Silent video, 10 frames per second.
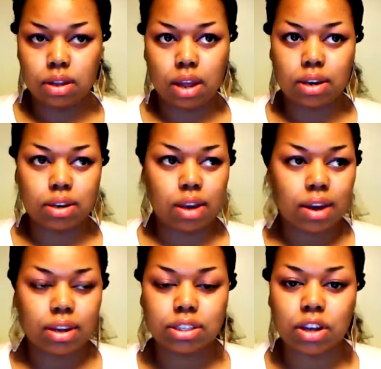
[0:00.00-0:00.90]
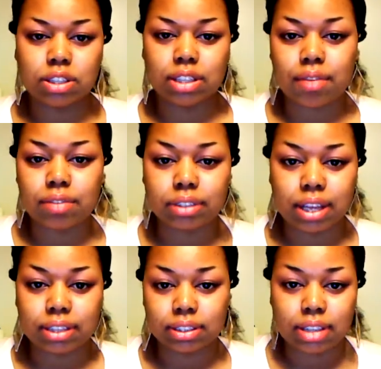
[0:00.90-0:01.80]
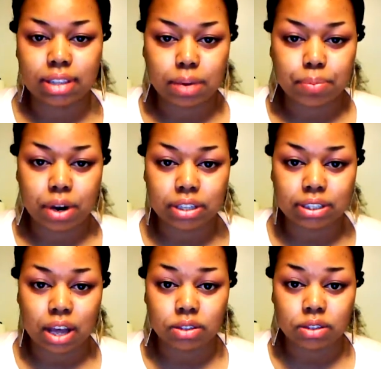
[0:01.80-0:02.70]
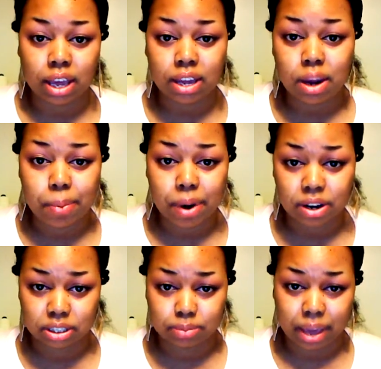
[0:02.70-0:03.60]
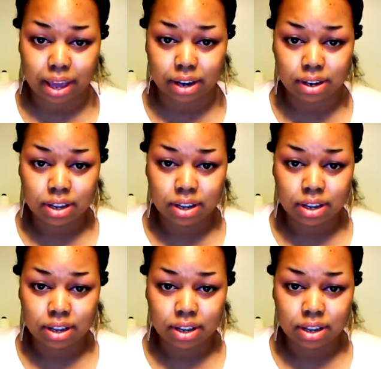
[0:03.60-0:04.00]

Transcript: a lot of these girls are having sex inside their parents' house in their parents' bed.